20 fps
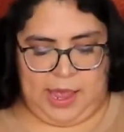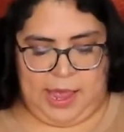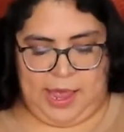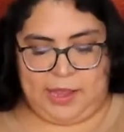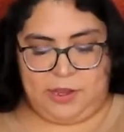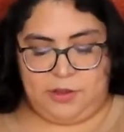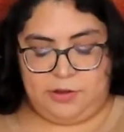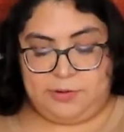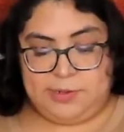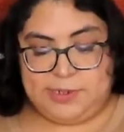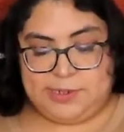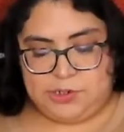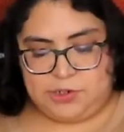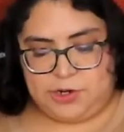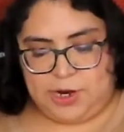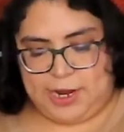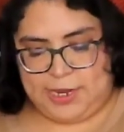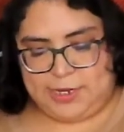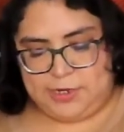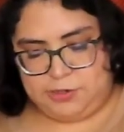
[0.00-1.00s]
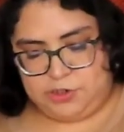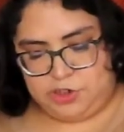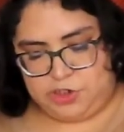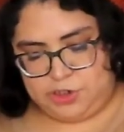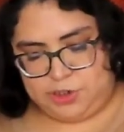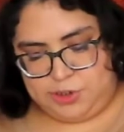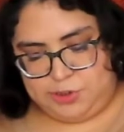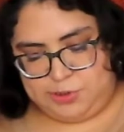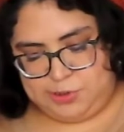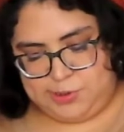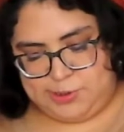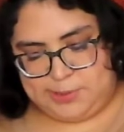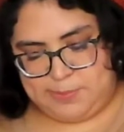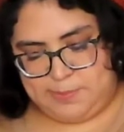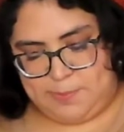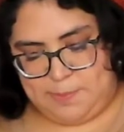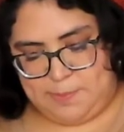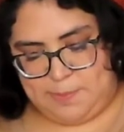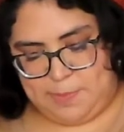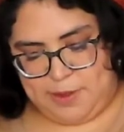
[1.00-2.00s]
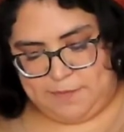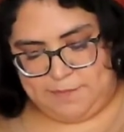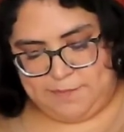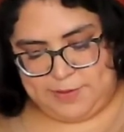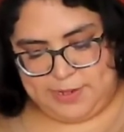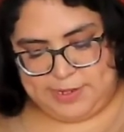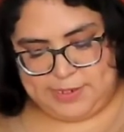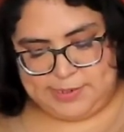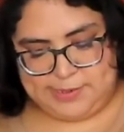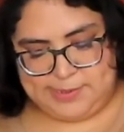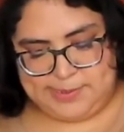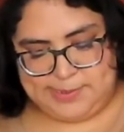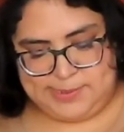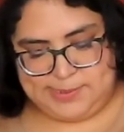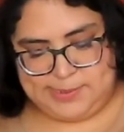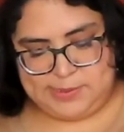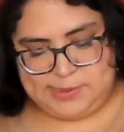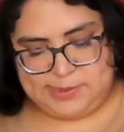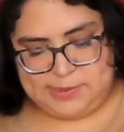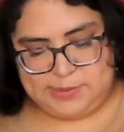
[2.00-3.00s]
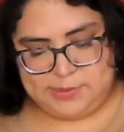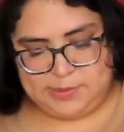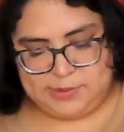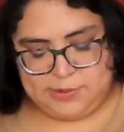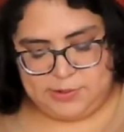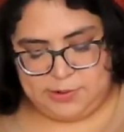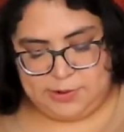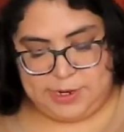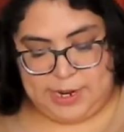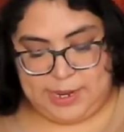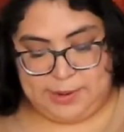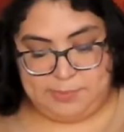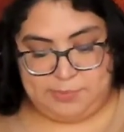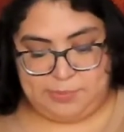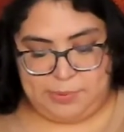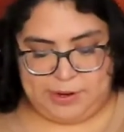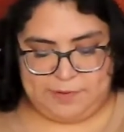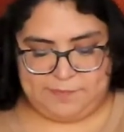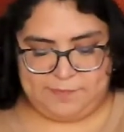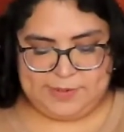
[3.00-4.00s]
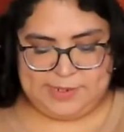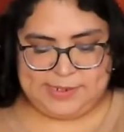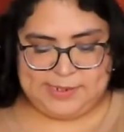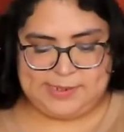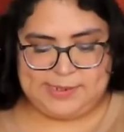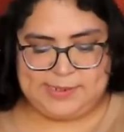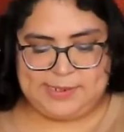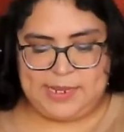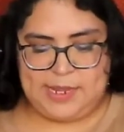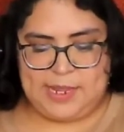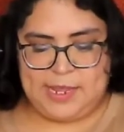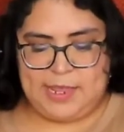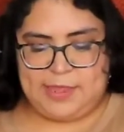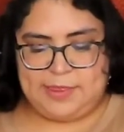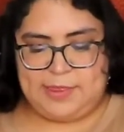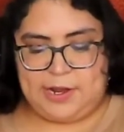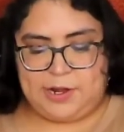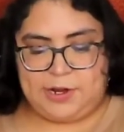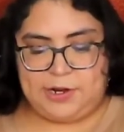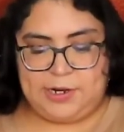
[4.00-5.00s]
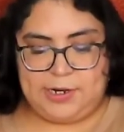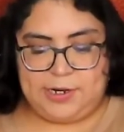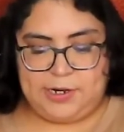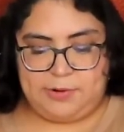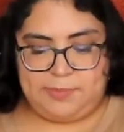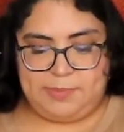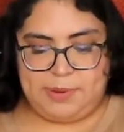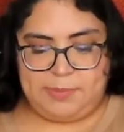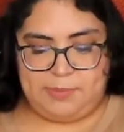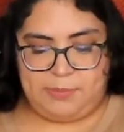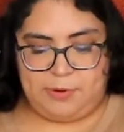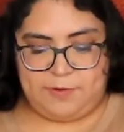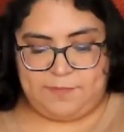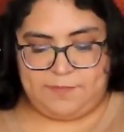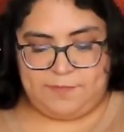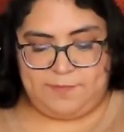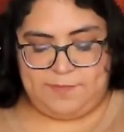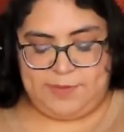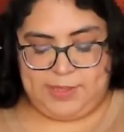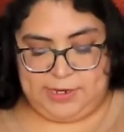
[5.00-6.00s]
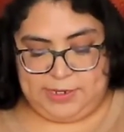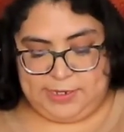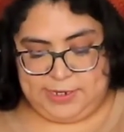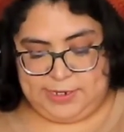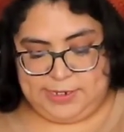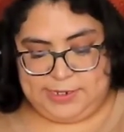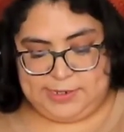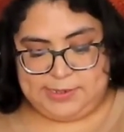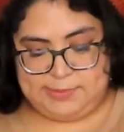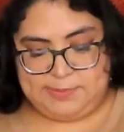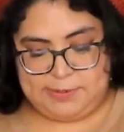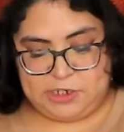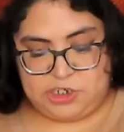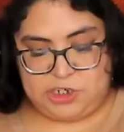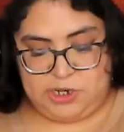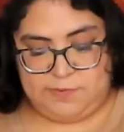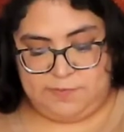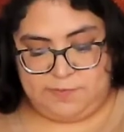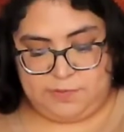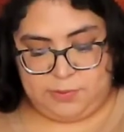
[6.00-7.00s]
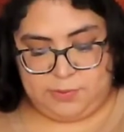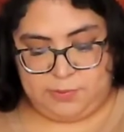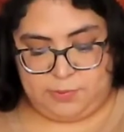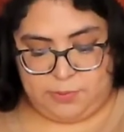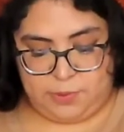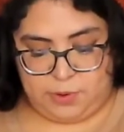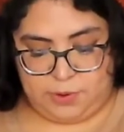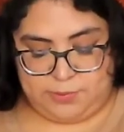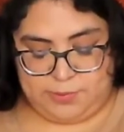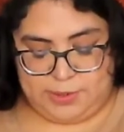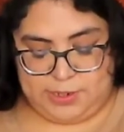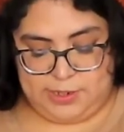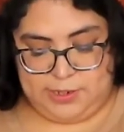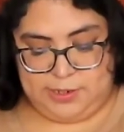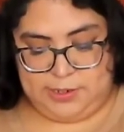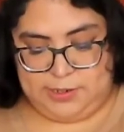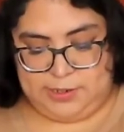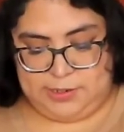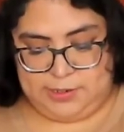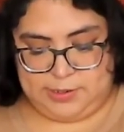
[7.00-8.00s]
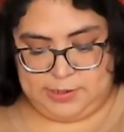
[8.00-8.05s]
I always try to choose muffins or like breakfasts that are a little bit more filling, especially for Roman.